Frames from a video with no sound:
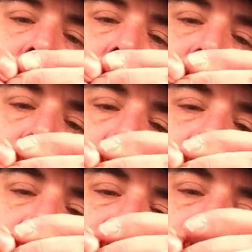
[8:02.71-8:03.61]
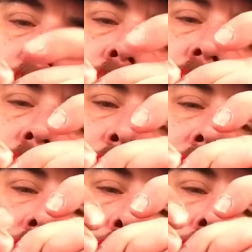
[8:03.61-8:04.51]
You know, and it's not only
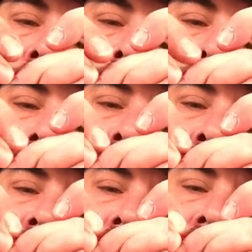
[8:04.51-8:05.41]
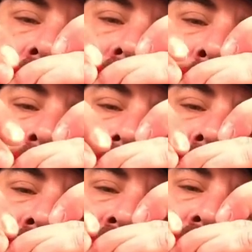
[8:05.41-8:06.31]
about the product, it's about the customer
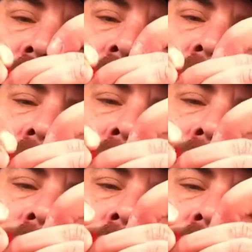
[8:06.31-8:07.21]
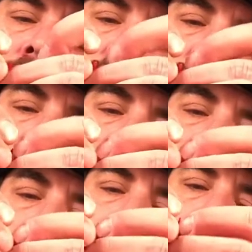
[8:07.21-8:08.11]
service you get.
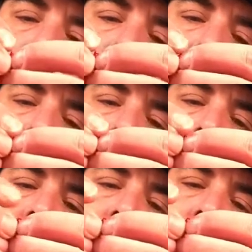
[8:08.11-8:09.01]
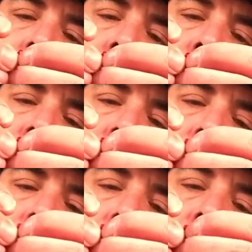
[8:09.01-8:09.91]
And
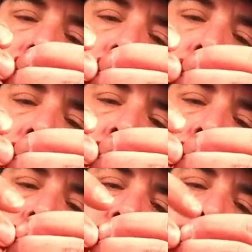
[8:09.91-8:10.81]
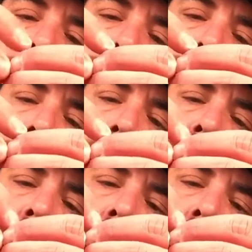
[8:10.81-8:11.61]
that's a huge thing for me.